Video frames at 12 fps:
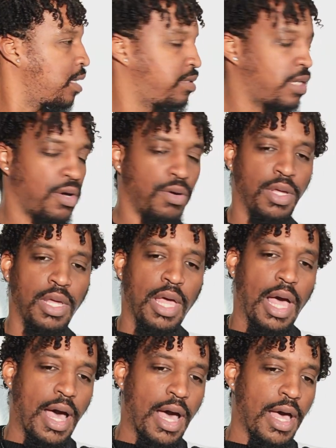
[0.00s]
So
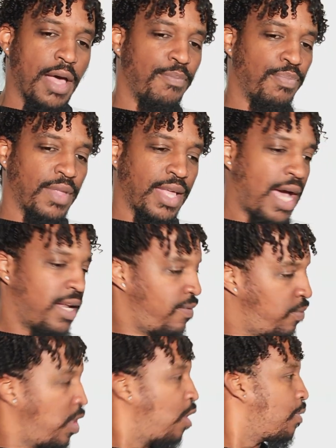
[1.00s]
kind of
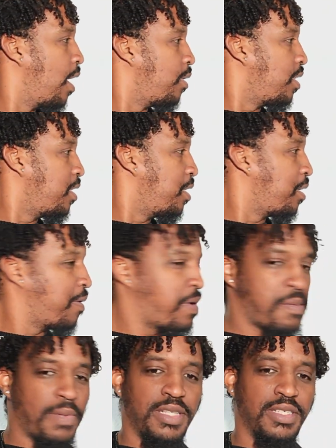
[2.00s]
well-rounded, you know what
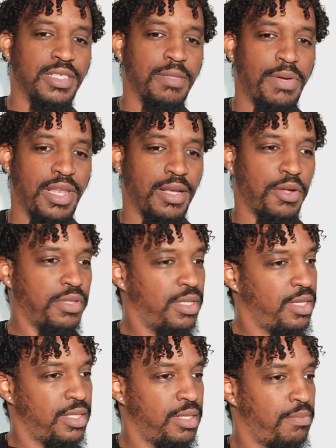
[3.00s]
I mean? Just depending on
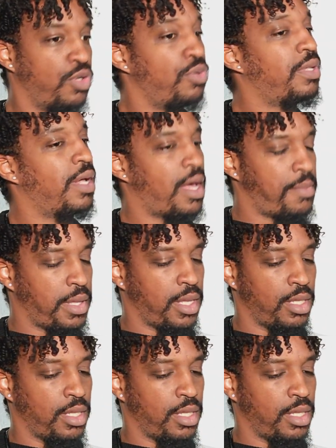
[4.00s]
the mood that I'm in.